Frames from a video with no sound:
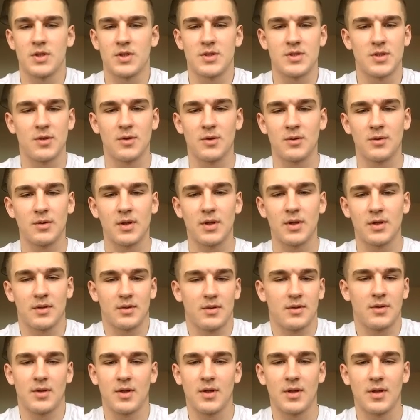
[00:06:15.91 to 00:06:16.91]
So, and
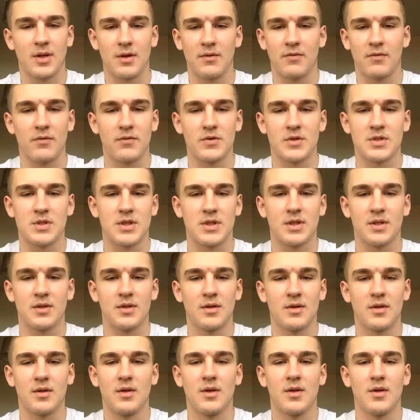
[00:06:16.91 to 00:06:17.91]
they've obviously
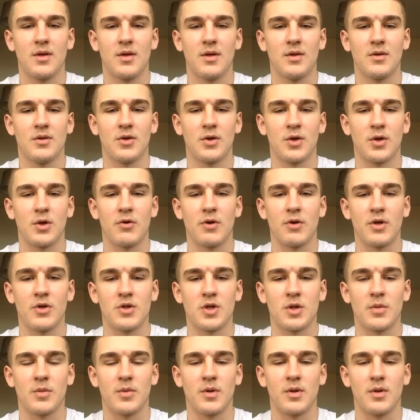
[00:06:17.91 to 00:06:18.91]
done a great
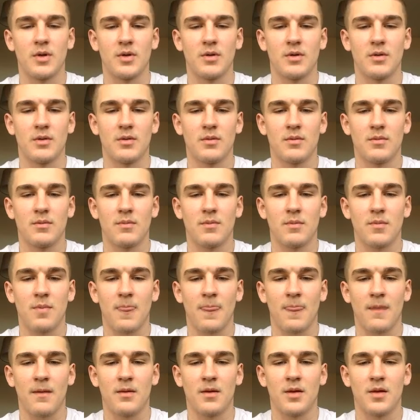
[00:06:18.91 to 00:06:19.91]
job
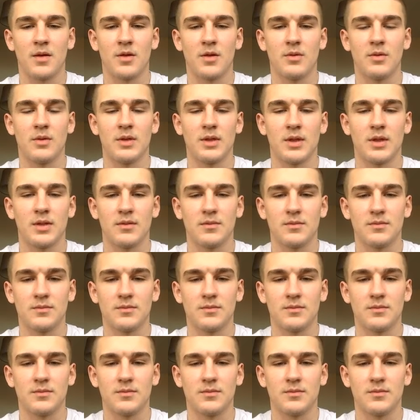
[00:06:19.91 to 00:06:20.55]
at doing that.